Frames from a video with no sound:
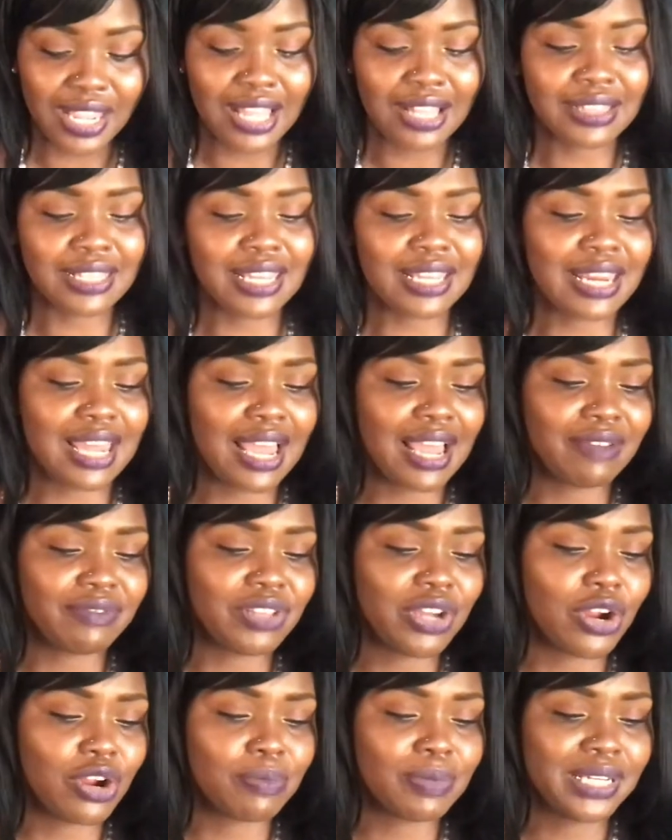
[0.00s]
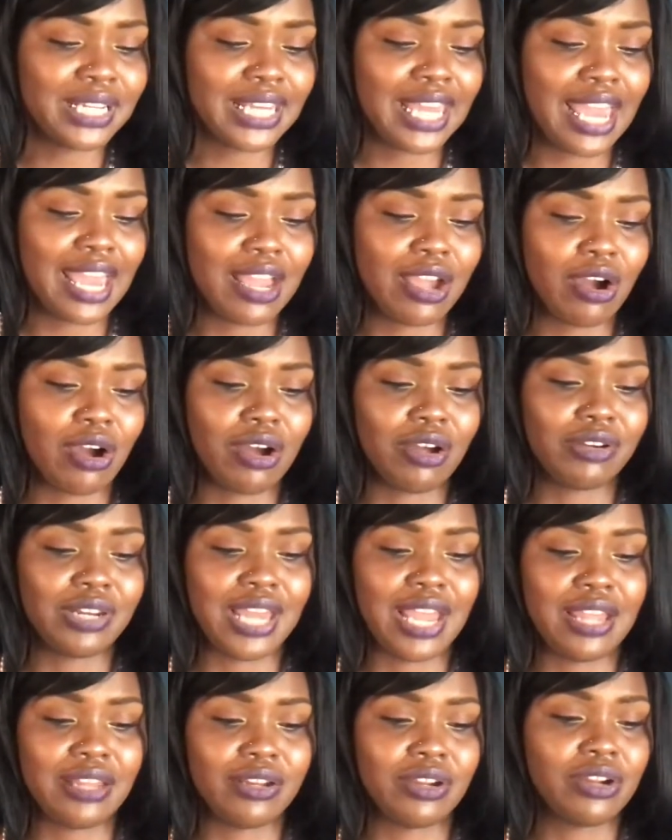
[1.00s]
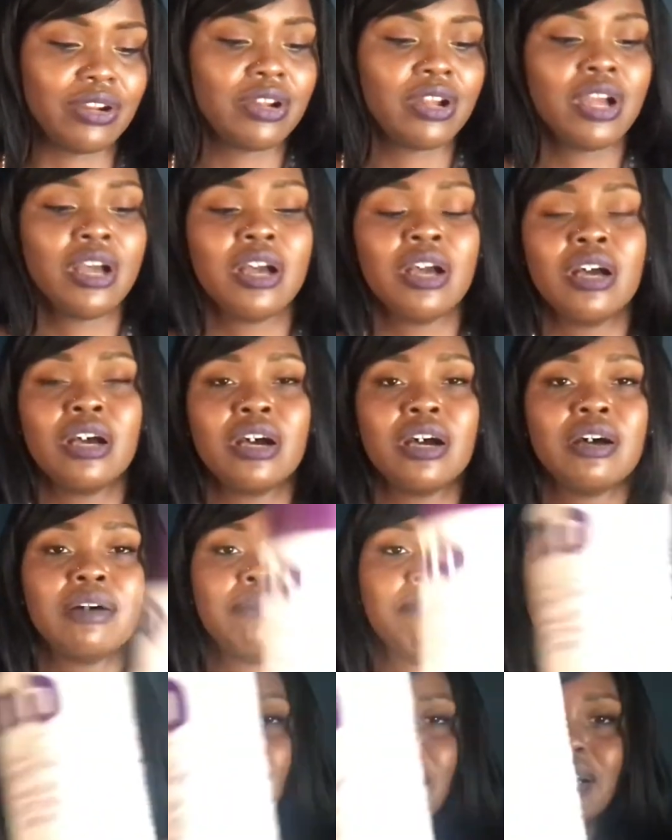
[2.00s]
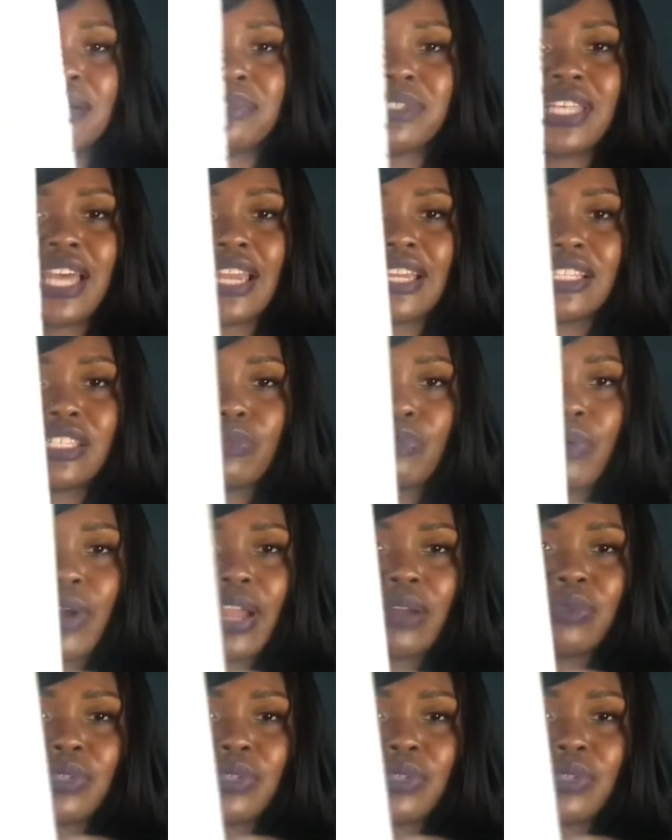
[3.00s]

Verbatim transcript: And then I have the Urban Decay All Nighter Makeup Setting Spray,